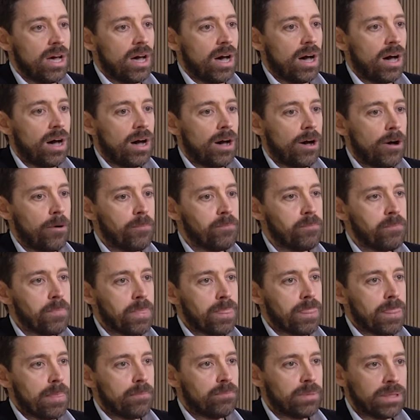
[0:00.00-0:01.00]

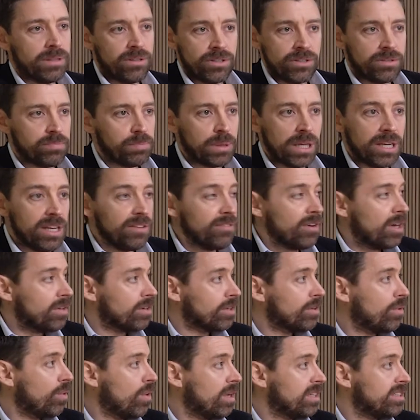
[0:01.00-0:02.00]
But there's plenty of
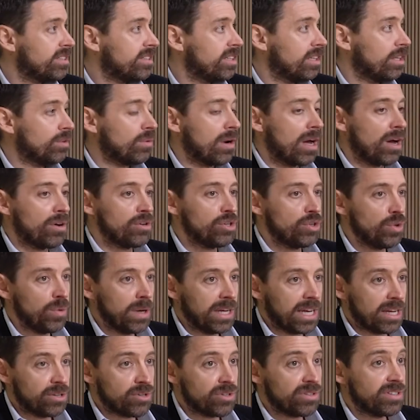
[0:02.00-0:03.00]
other coins still around
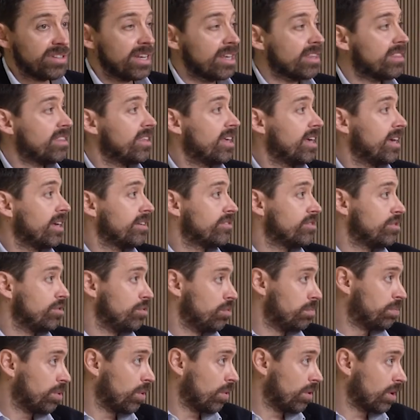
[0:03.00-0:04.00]
doing interesting things,
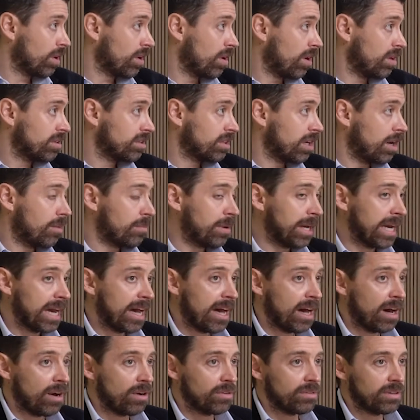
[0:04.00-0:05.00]
new protocols coming
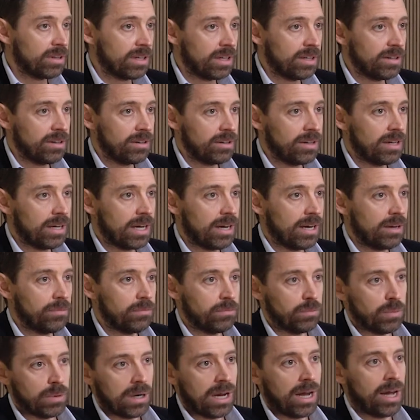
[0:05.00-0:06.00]
out.
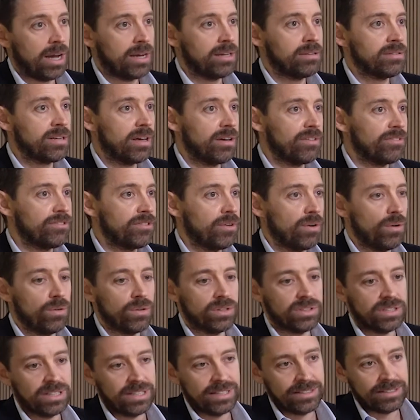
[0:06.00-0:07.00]
What I tell
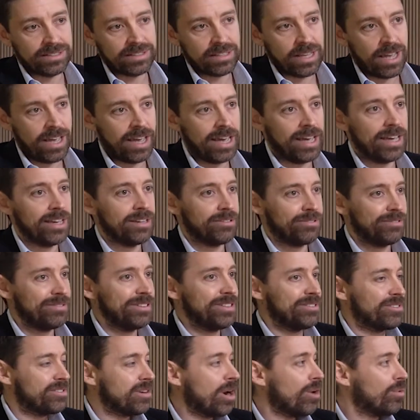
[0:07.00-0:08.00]
folks is, hey,
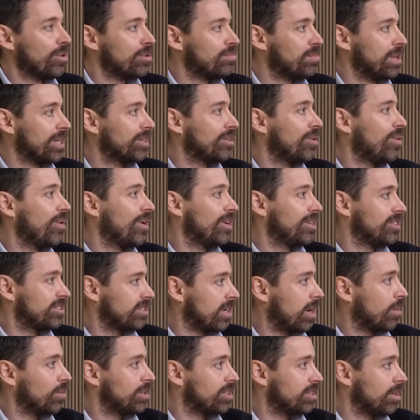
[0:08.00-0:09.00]
you start with Bitcoin or
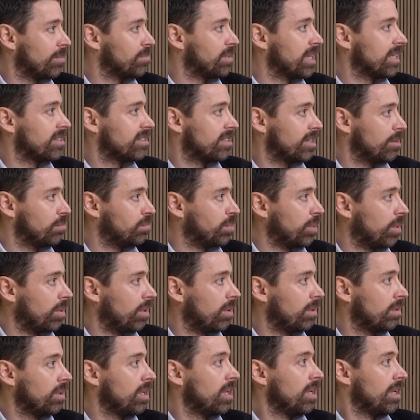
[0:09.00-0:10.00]
start with something
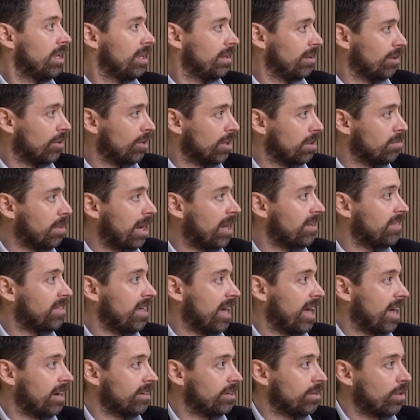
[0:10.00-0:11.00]
simple, learn about
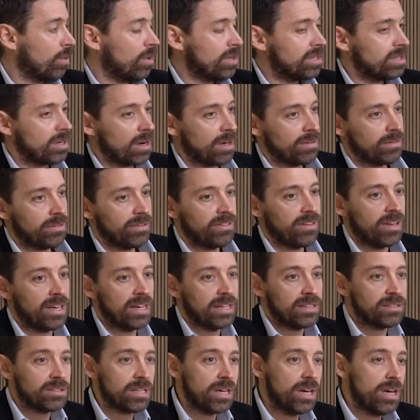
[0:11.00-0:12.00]
that, grow into other
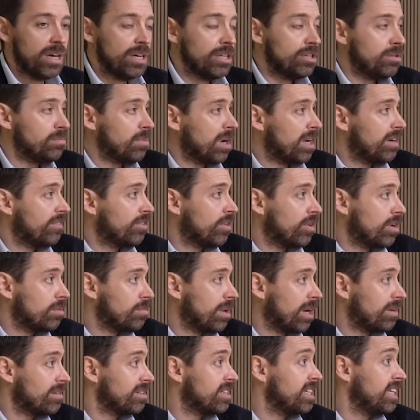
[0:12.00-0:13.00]
things. You might have heard
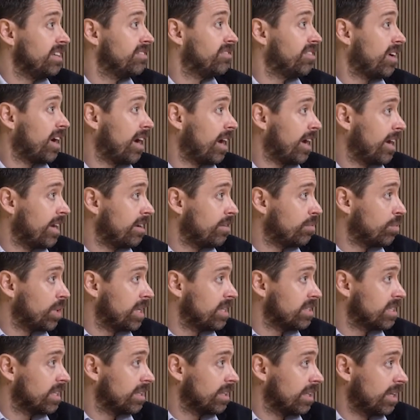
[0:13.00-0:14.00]
about DeFi
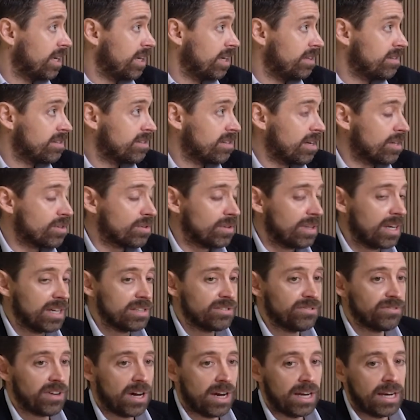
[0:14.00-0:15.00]
recently,
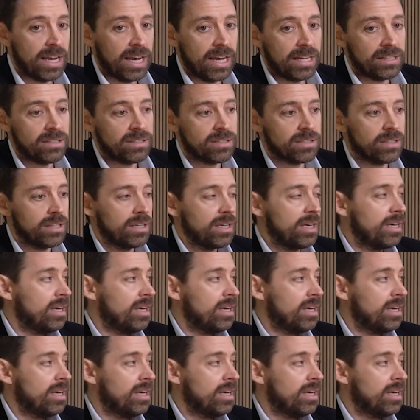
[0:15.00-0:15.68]
decentralized finance.